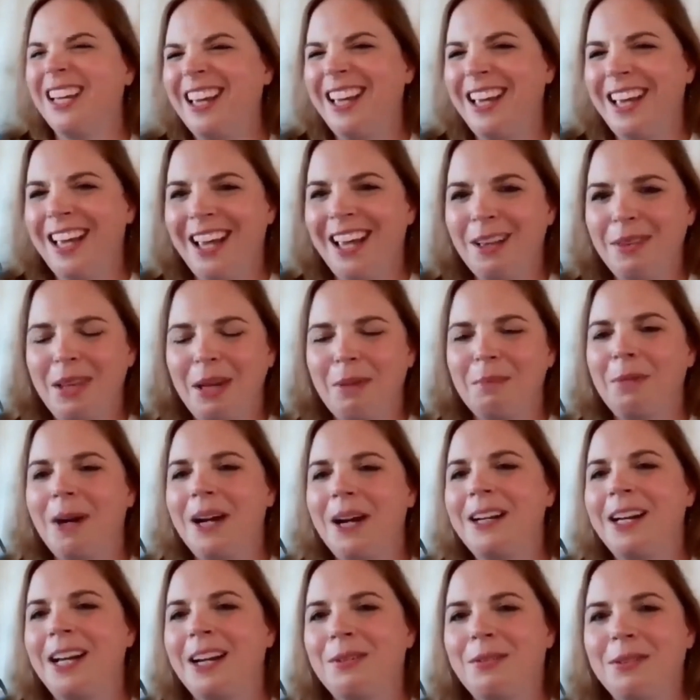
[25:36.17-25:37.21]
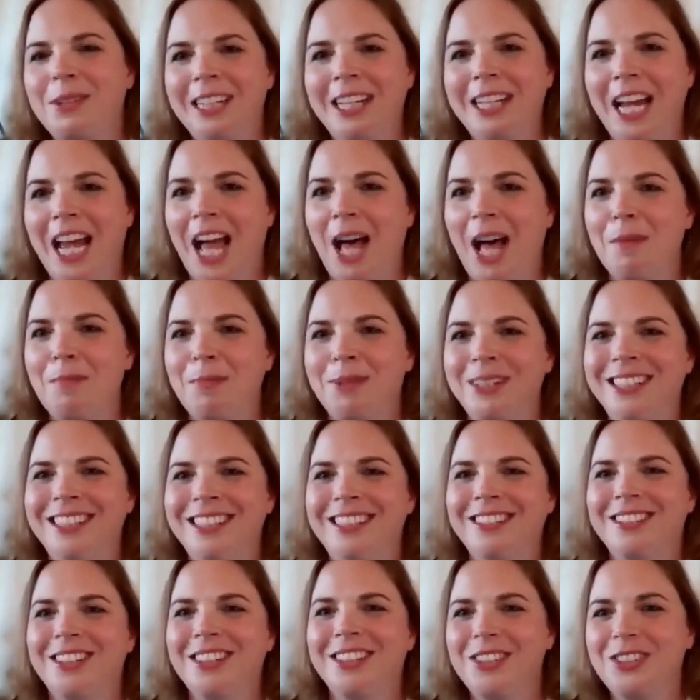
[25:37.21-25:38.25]
that might not have really
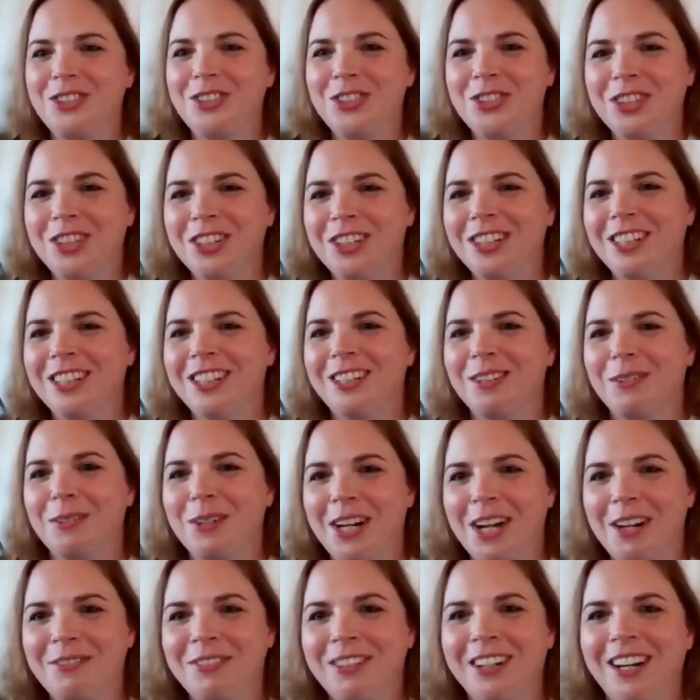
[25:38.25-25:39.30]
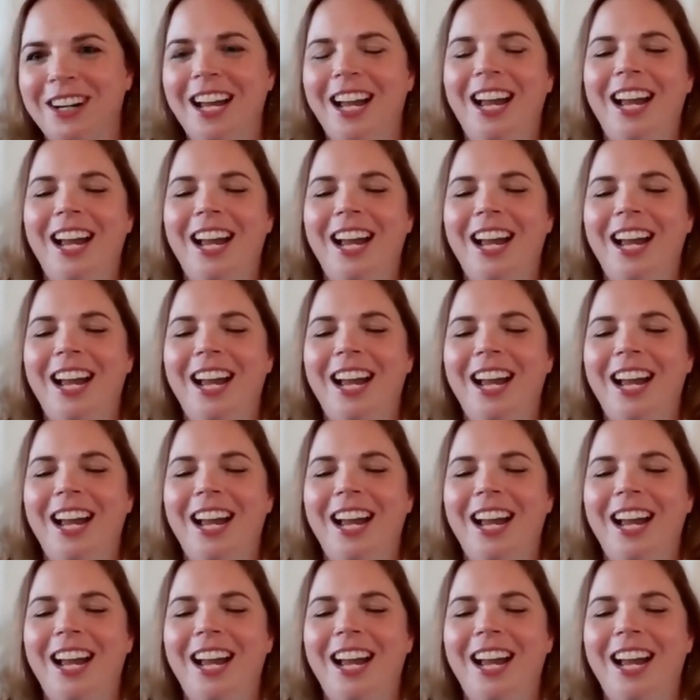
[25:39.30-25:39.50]
happened. Are you sure? Or whatever.